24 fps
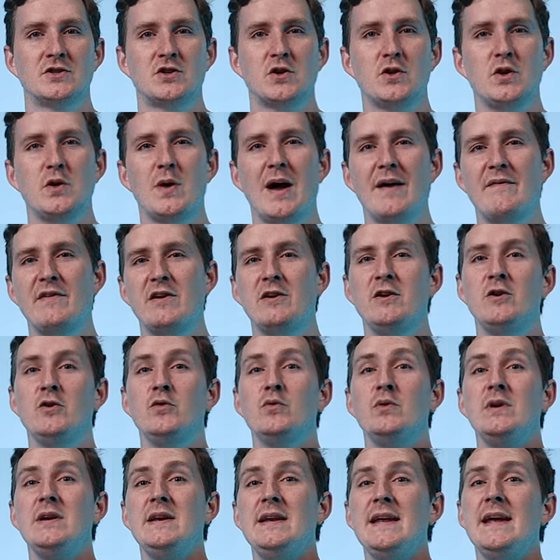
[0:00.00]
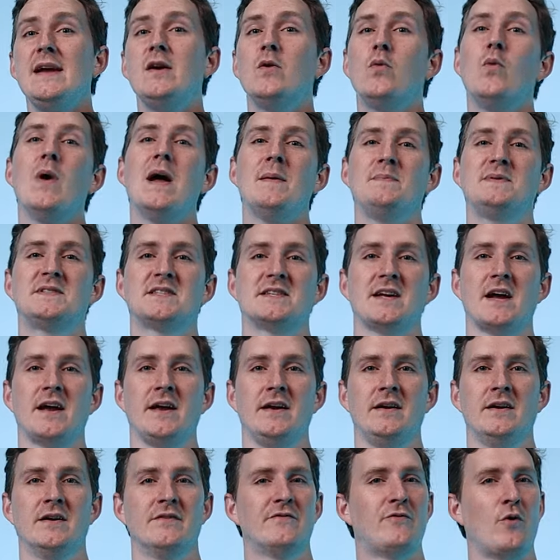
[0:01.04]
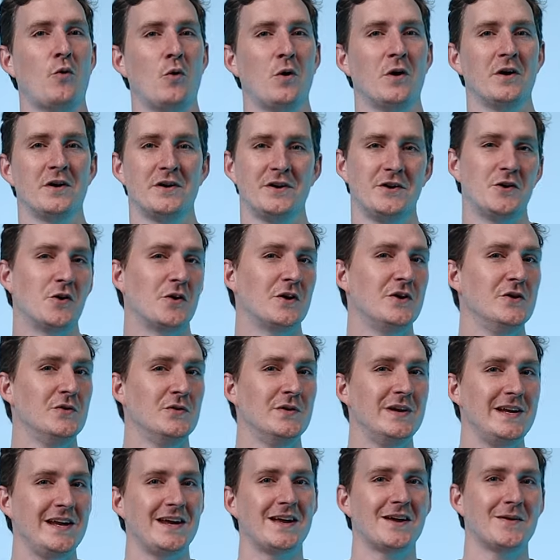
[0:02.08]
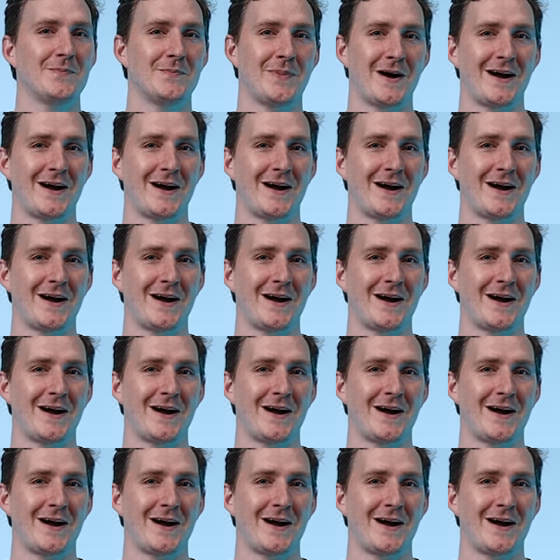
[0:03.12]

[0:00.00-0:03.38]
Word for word: so that you have a unique website for your unique